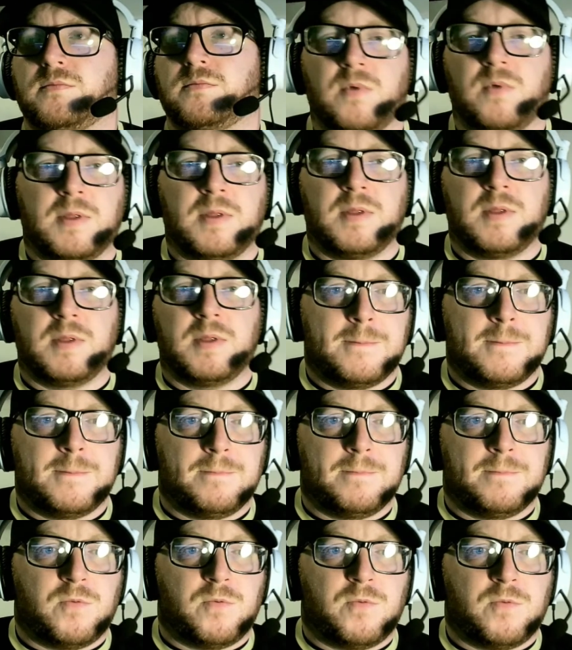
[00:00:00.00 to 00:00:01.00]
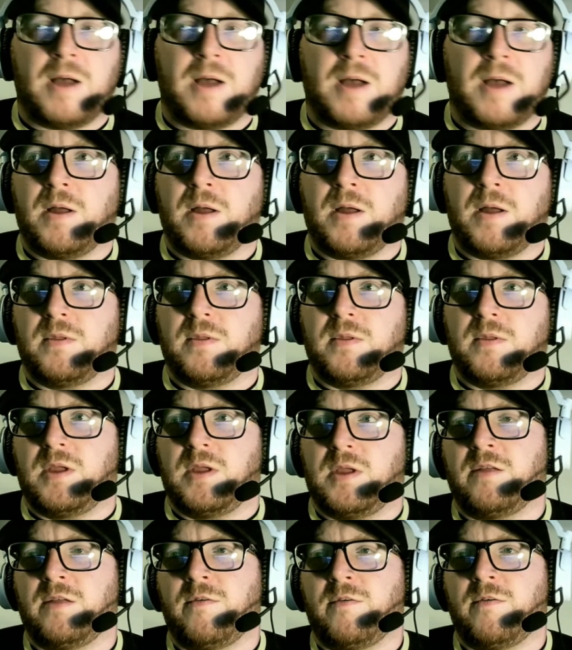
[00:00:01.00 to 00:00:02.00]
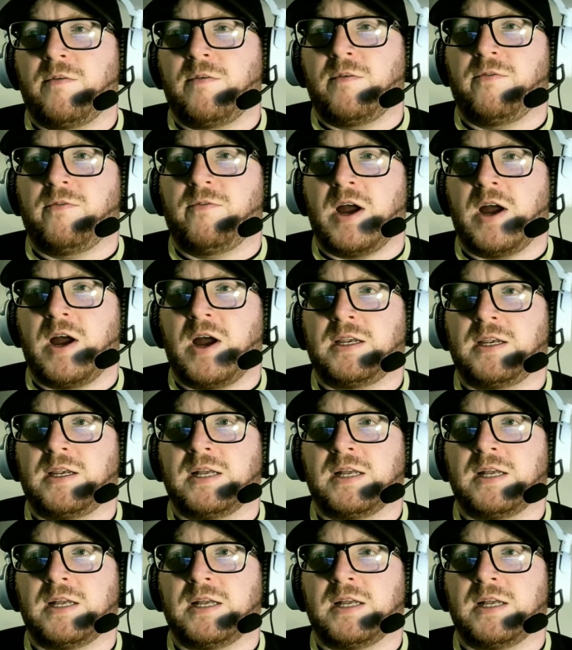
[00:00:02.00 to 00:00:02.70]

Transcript: But I'm in Liverpool Friday 19th.